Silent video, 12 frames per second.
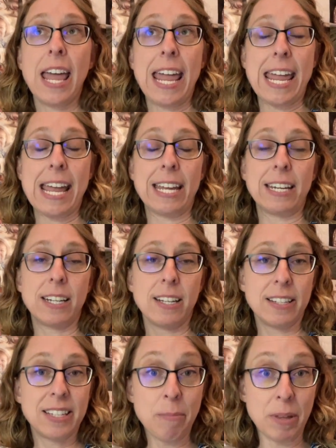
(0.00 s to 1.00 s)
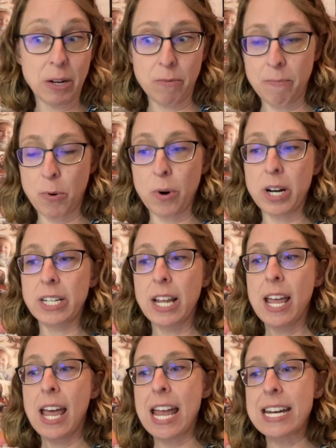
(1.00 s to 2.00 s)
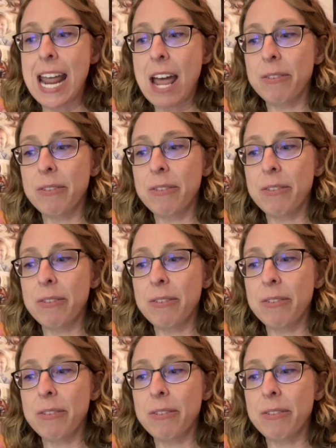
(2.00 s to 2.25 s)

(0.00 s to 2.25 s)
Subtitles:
and sibling report. And now